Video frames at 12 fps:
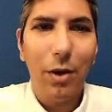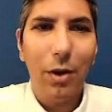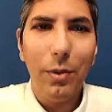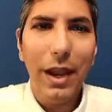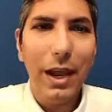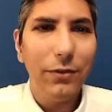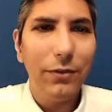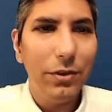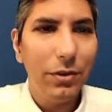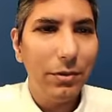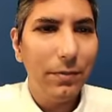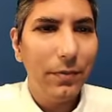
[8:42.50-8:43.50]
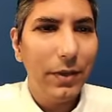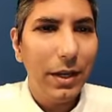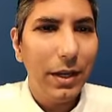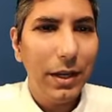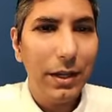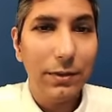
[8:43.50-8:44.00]
All we have to do
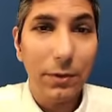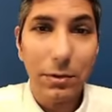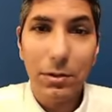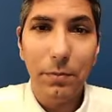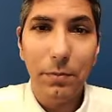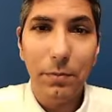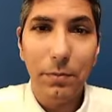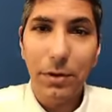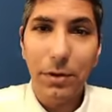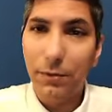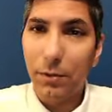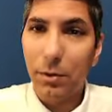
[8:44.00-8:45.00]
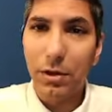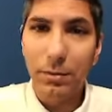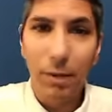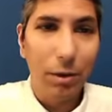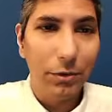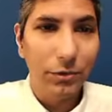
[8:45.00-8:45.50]
is, first of all, convert
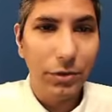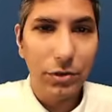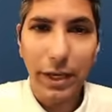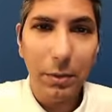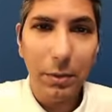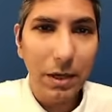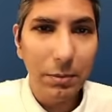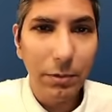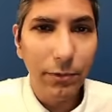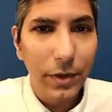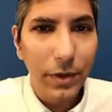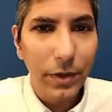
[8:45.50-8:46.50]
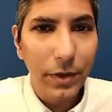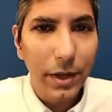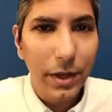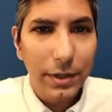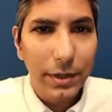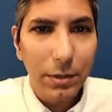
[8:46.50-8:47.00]
to moles, just like we did before.
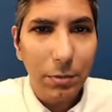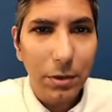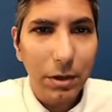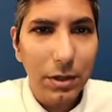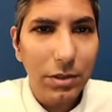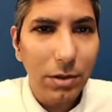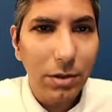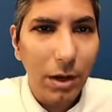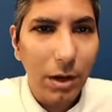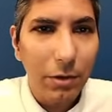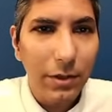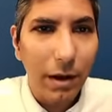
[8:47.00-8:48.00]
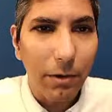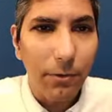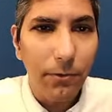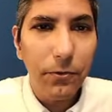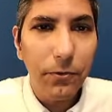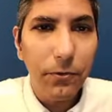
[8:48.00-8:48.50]
So we're going to start with our
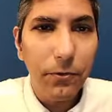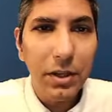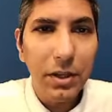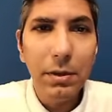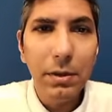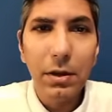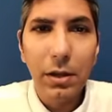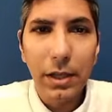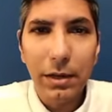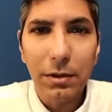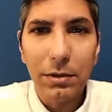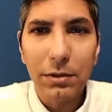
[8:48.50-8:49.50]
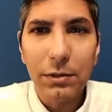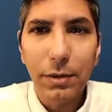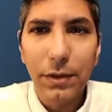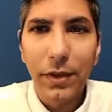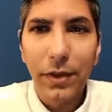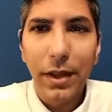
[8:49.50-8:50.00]
50 milliliters,
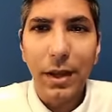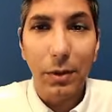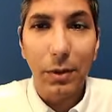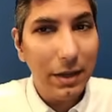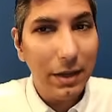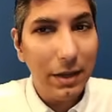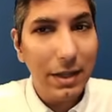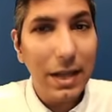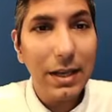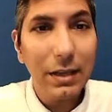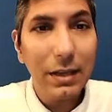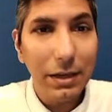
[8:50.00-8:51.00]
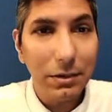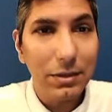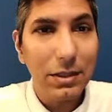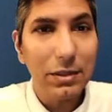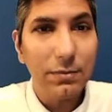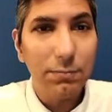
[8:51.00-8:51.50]
but we need to write that in
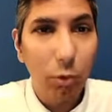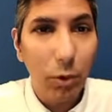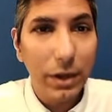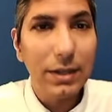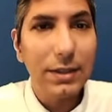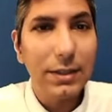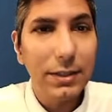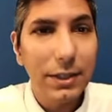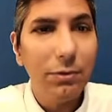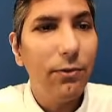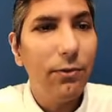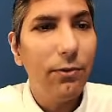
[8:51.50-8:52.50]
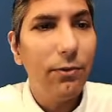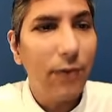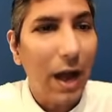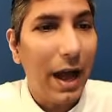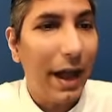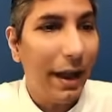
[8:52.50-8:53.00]
liters. It's
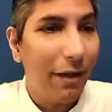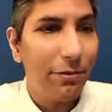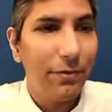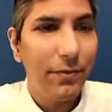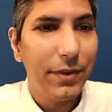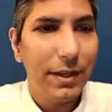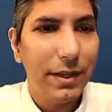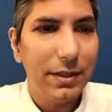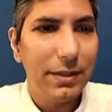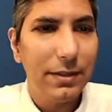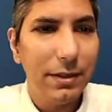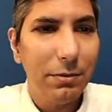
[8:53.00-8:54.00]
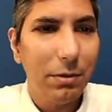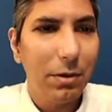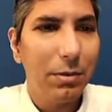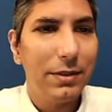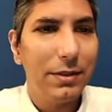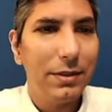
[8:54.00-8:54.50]

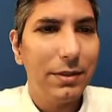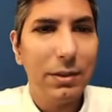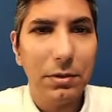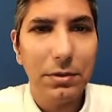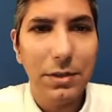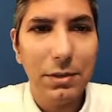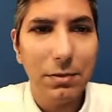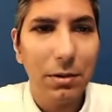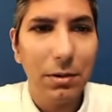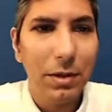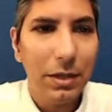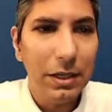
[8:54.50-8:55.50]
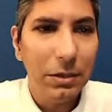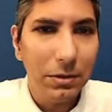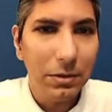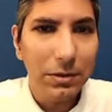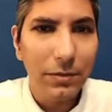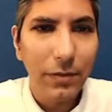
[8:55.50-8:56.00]
0.05000
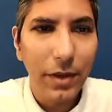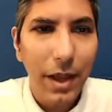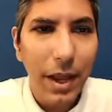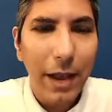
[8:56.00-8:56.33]
liters.